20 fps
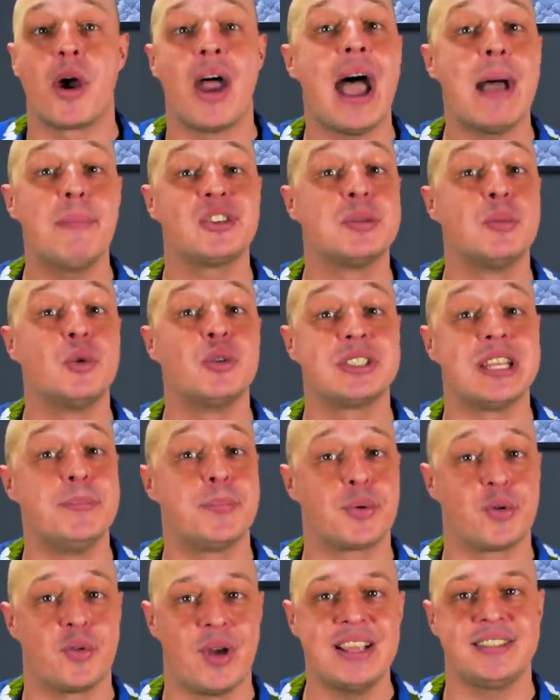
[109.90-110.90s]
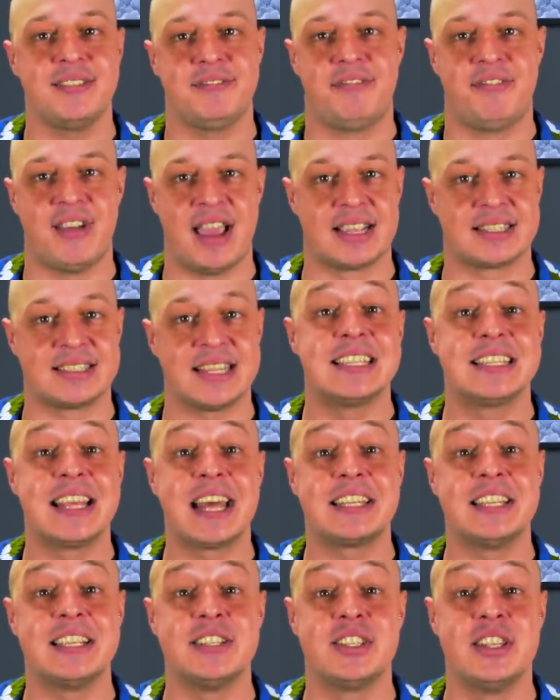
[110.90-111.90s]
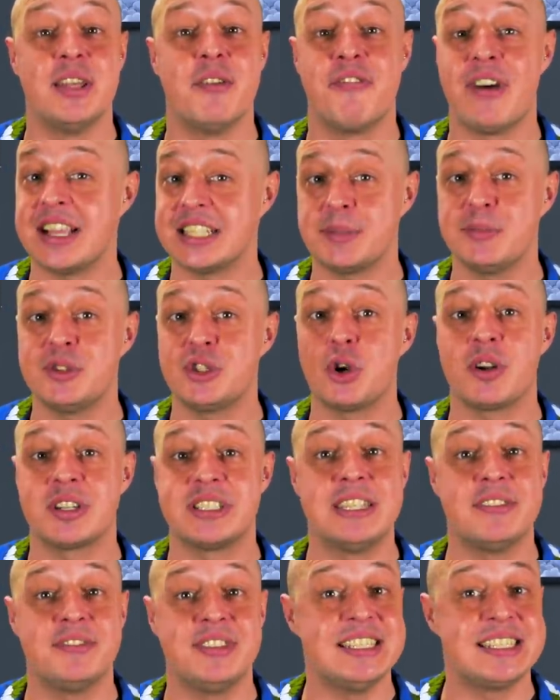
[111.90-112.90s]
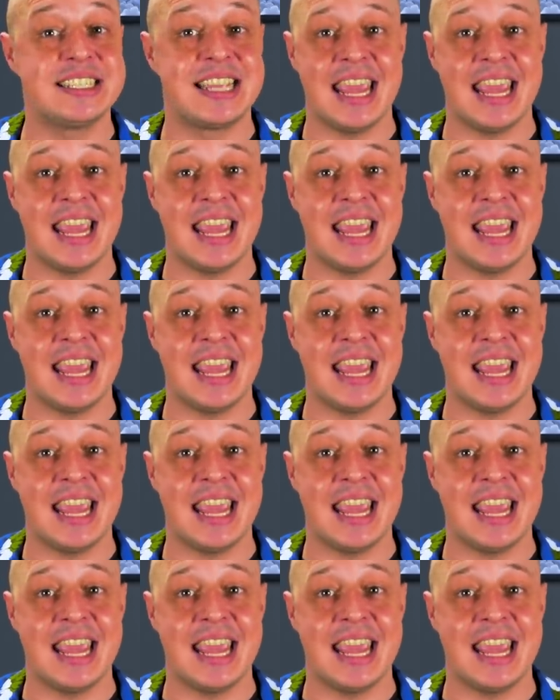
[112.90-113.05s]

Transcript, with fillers: perhaps the most impressive fact is that it is in the vast majority of these